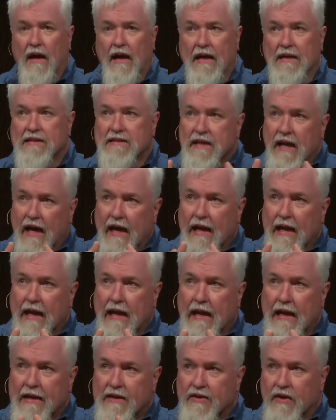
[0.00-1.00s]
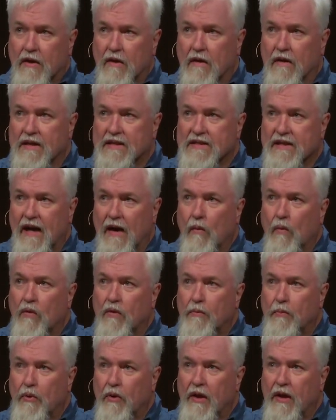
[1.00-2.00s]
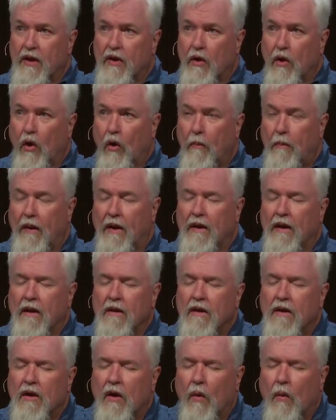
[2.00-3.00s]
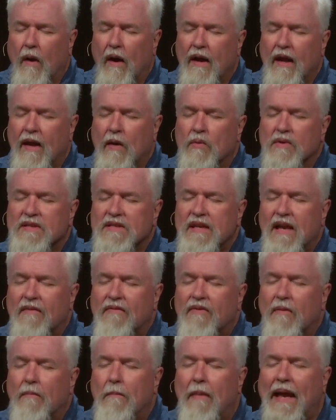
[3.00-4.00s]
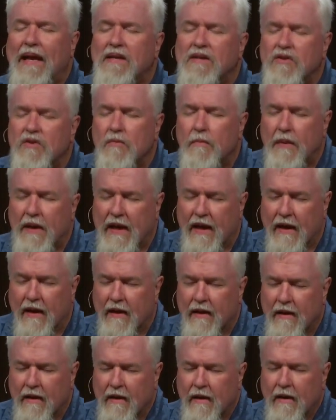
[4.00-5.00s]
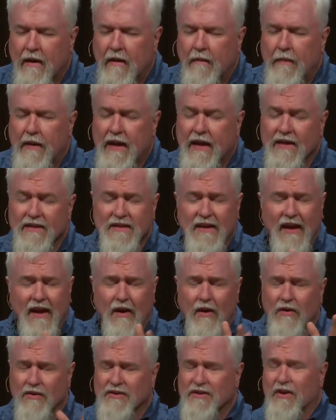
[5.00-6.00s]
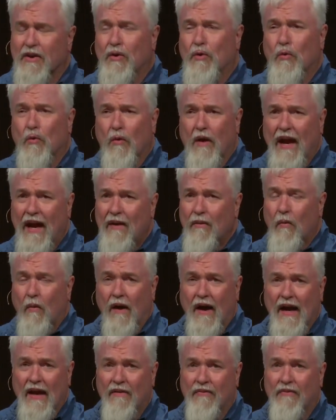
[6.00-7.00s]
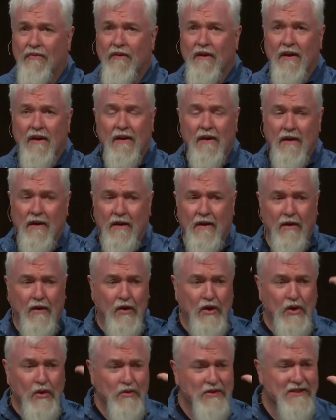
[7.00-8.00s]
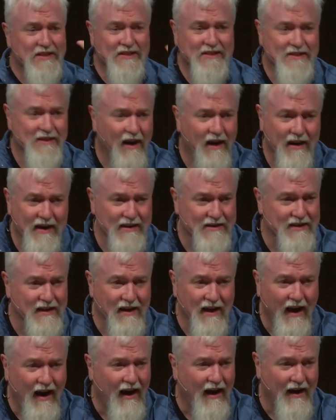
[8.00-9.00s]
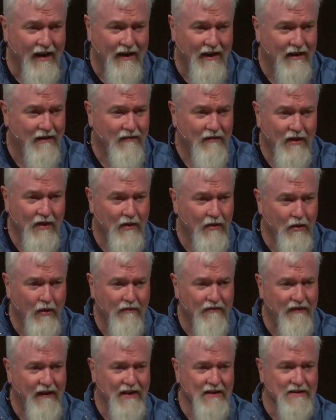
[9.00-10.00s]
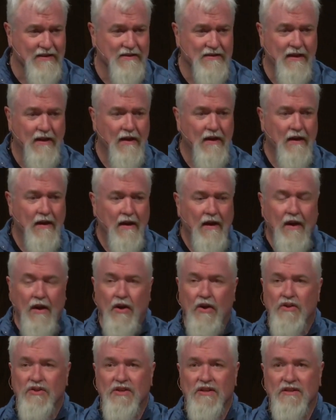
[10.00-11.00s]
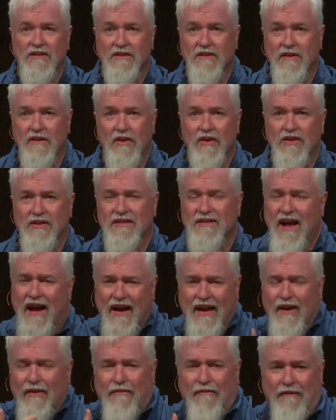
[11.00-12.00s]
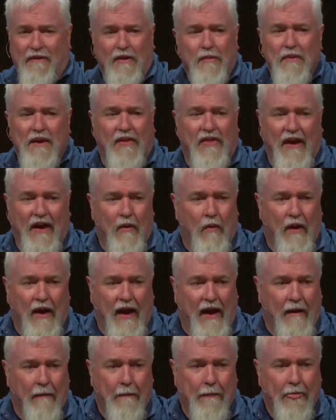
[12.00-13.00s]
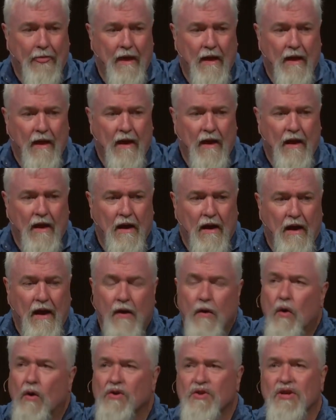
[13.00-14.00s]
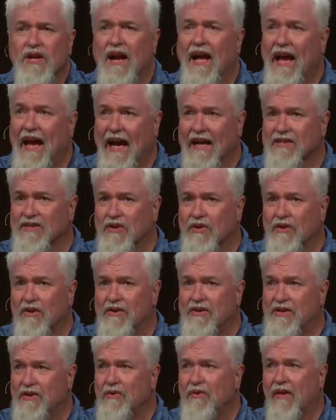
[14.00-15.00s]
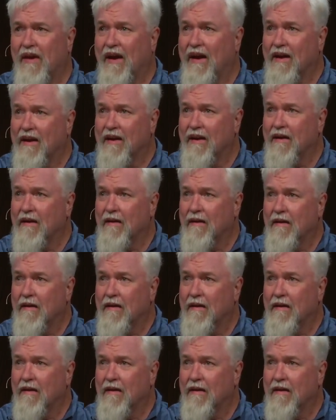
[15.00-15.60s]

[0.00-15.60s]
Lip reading: it's not eternal. It's not worth putting your hope in. And you know what? It was never meant to be. Because Carol's a great wife. You suck as a God. You know, no offense. You're just not gonna feel me that way. And nor should I ask her to do that.